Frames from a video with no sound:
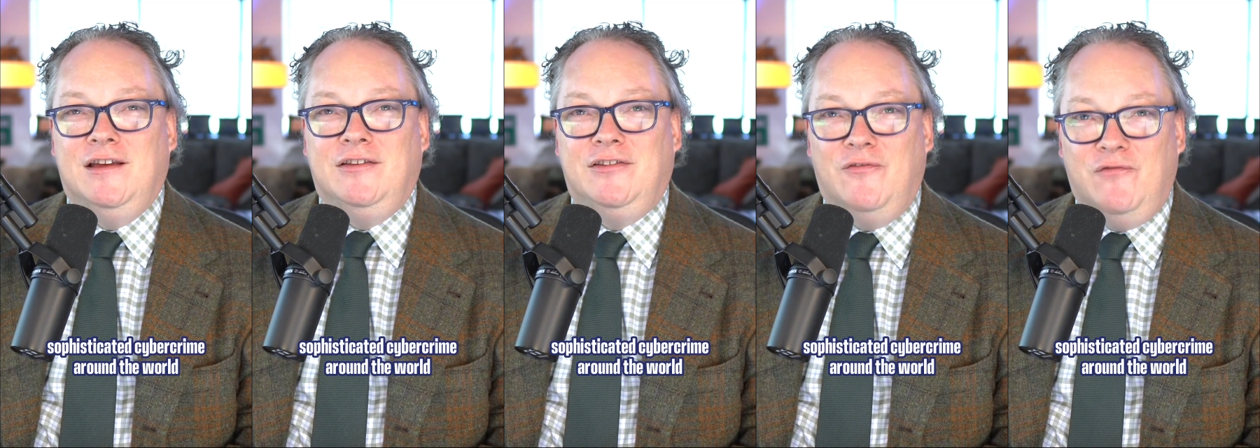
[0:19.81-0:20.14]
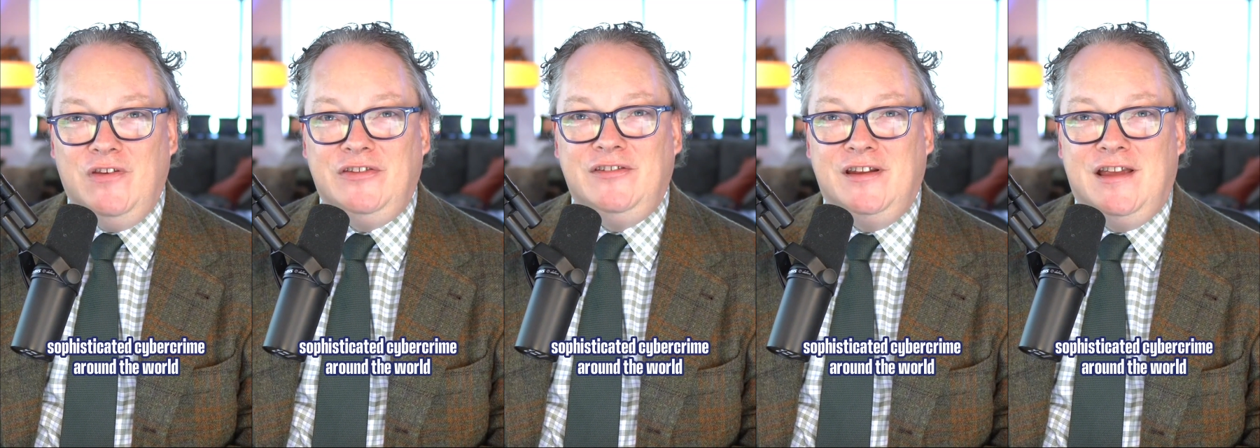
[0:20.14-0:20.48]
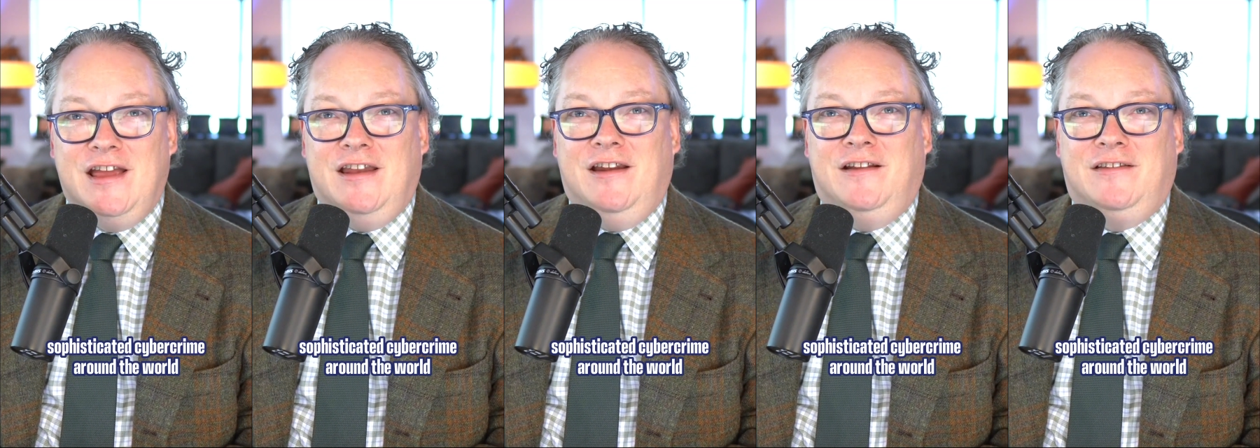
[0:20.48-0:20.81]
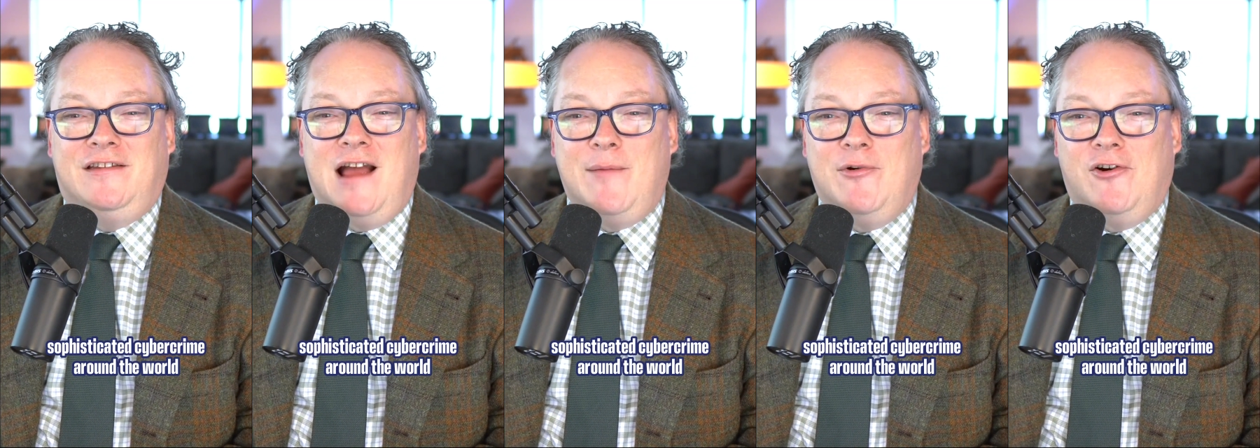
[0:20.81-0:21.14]
sophisticated
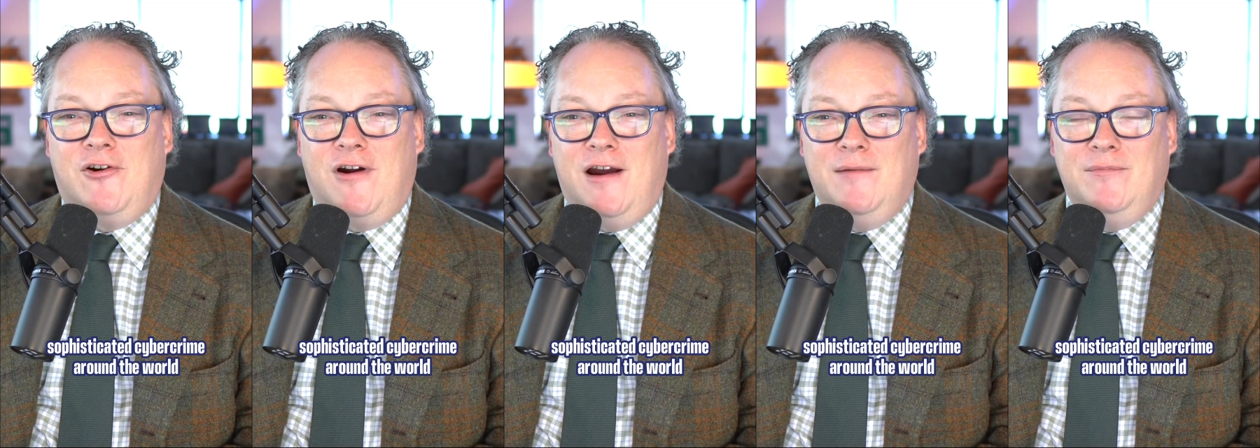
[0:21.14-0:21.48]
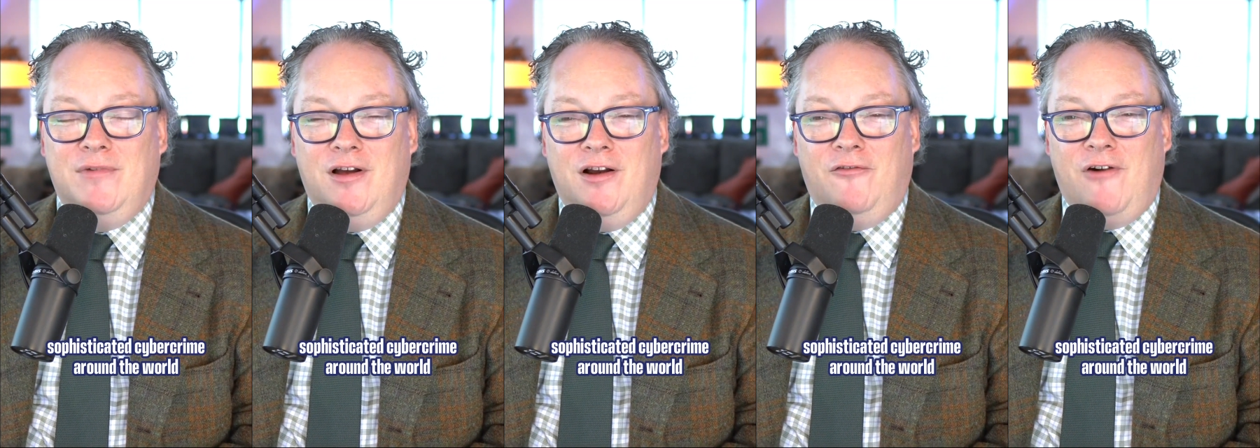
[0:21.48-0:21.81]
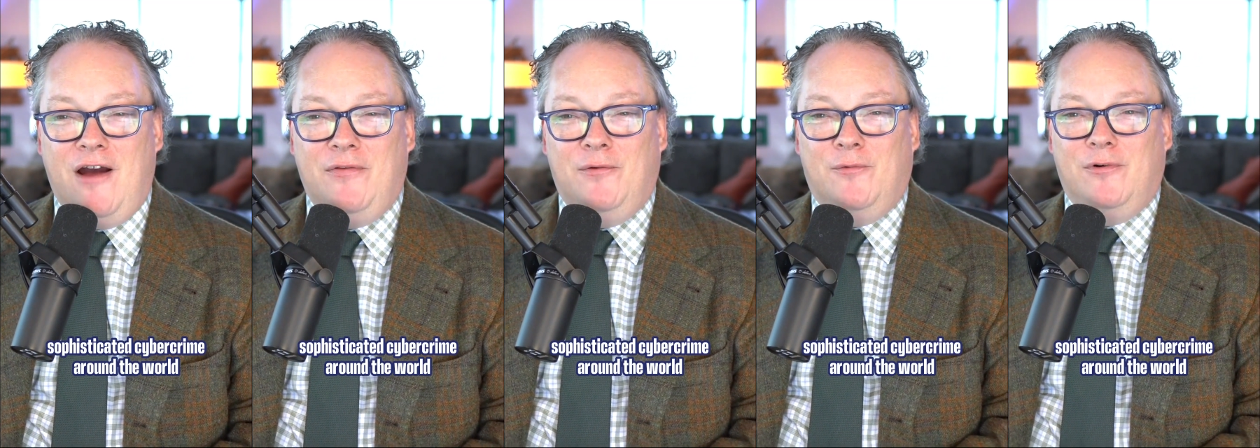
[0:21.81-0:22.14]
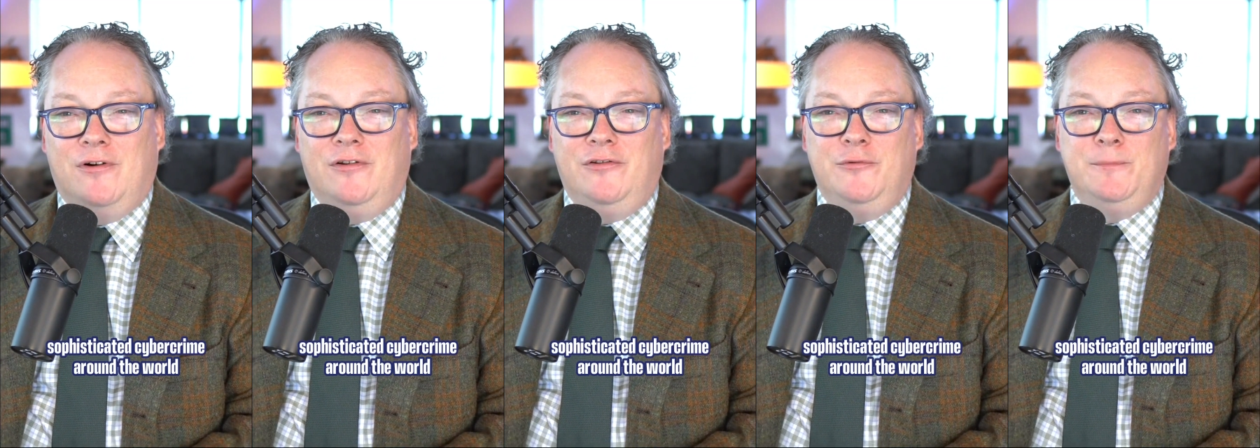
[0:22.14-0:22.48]
cybercrime around the world.